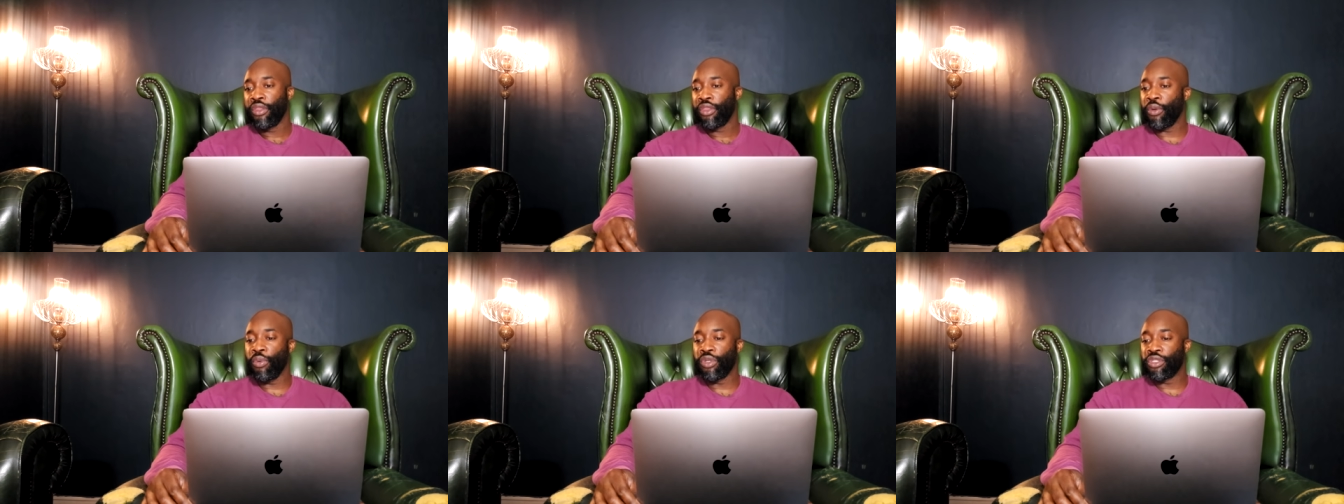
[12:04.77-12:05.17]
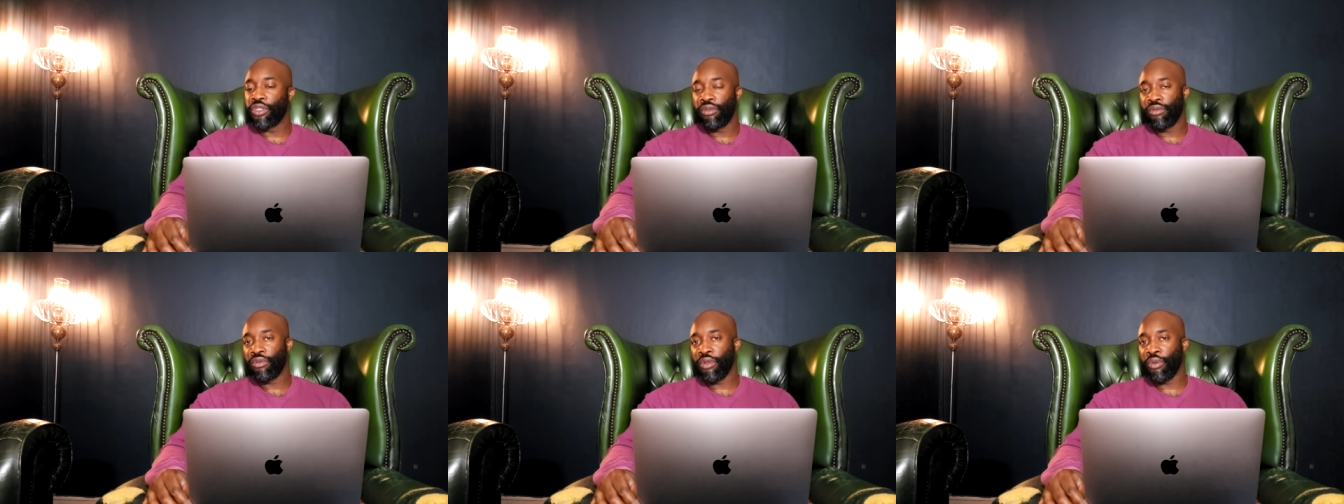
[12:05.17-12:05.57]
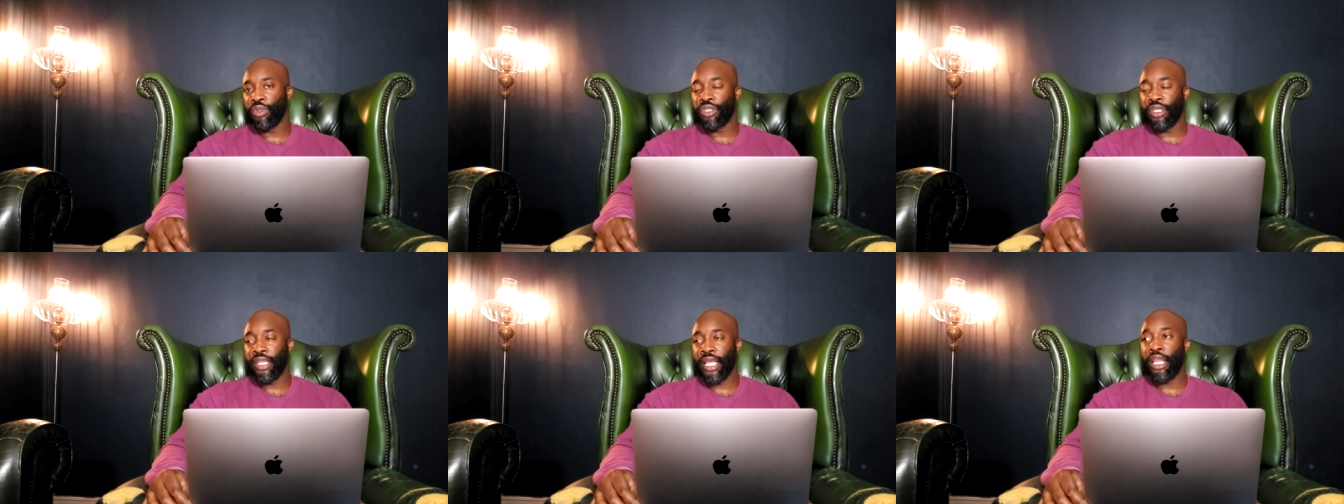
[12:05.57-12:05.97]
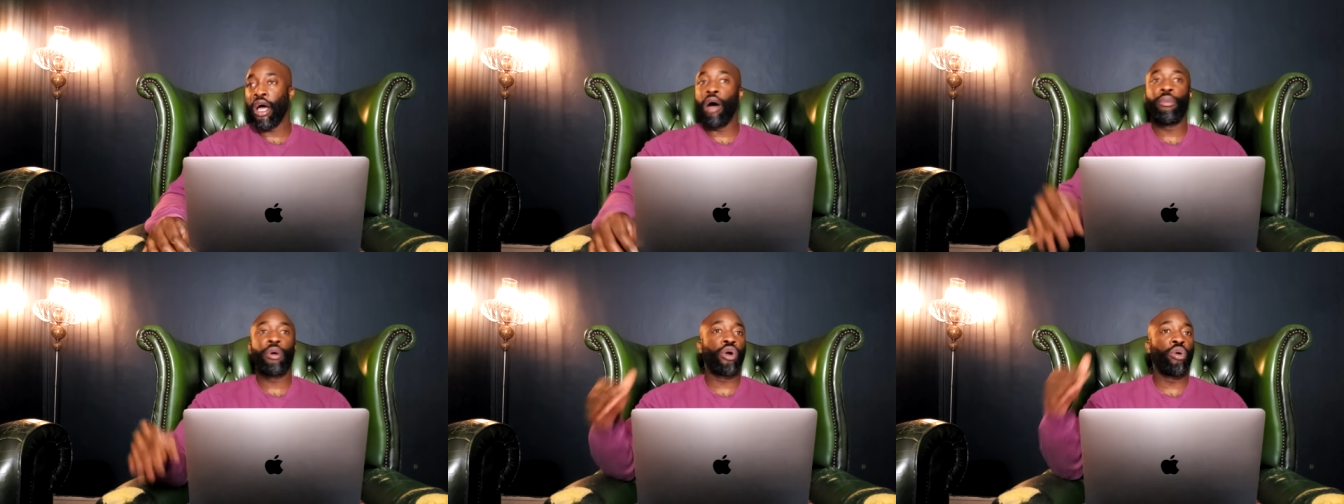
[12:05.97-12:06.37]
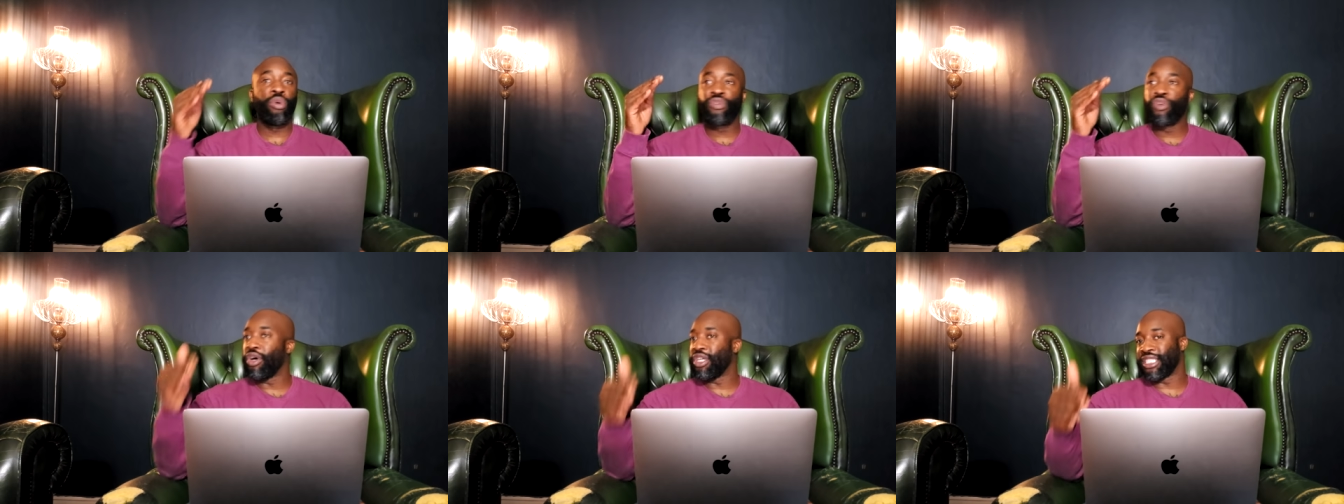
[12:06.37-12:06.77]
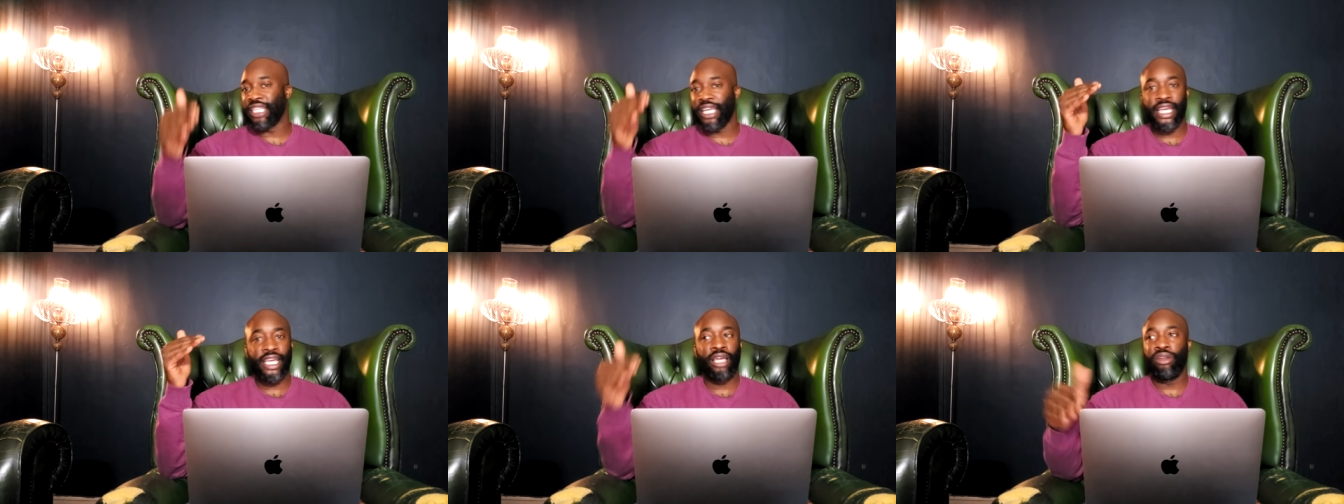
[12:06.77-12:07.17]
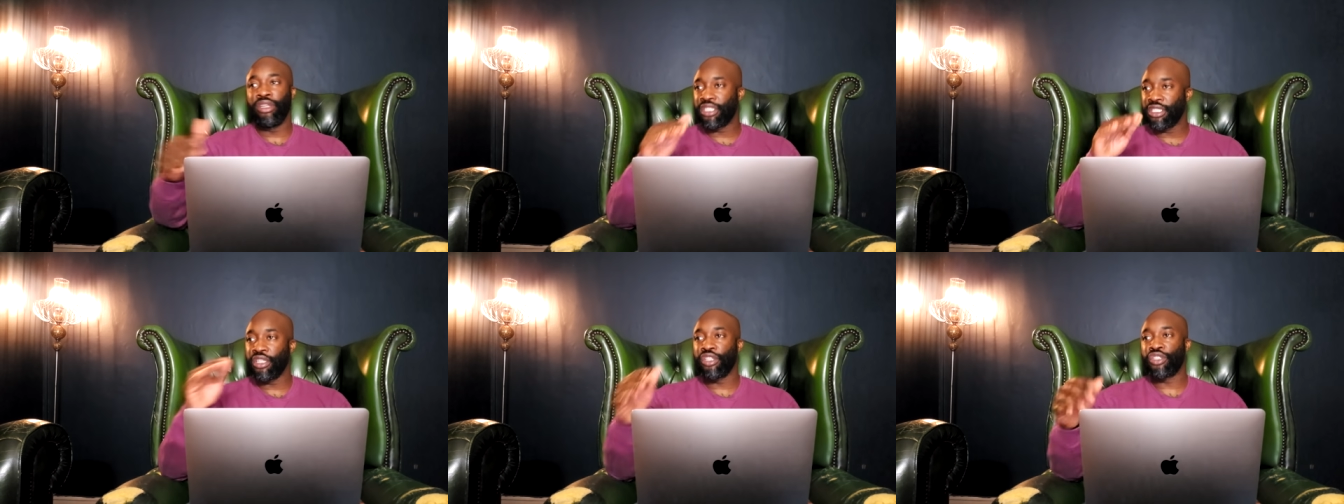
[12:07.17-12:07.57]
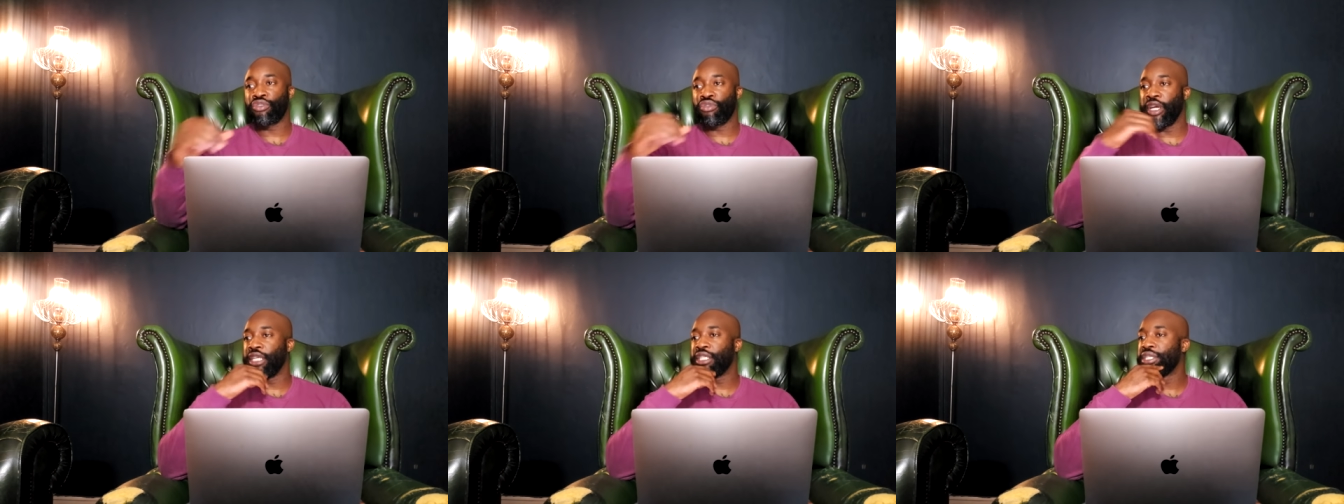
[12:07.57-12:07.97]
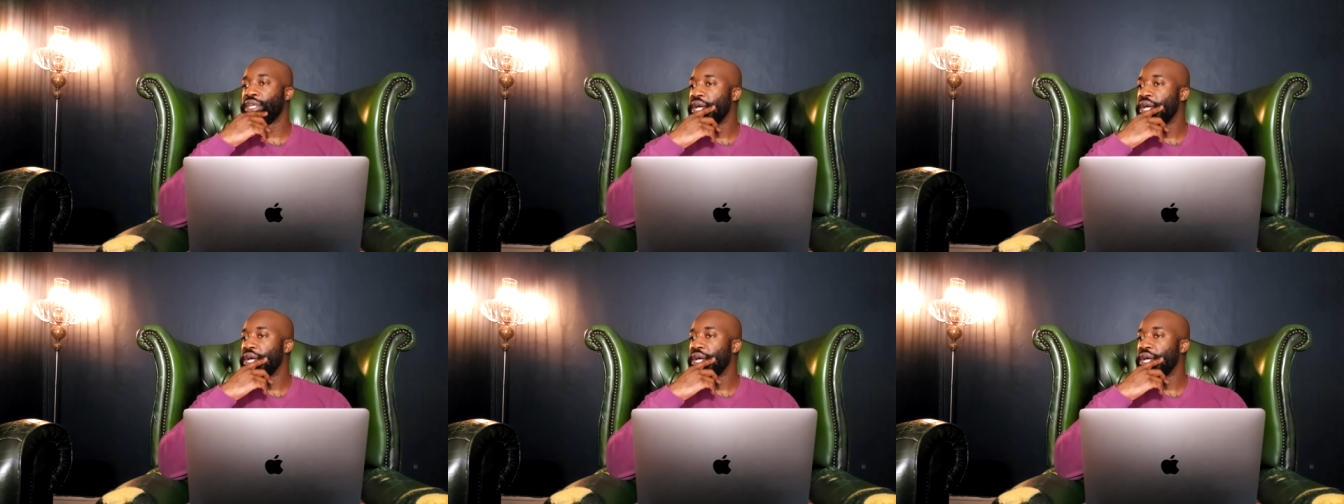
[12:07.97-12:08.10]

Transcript: There wasn't. There wasn't that, like, oh my God, we've got to see it again. This is a disgrace.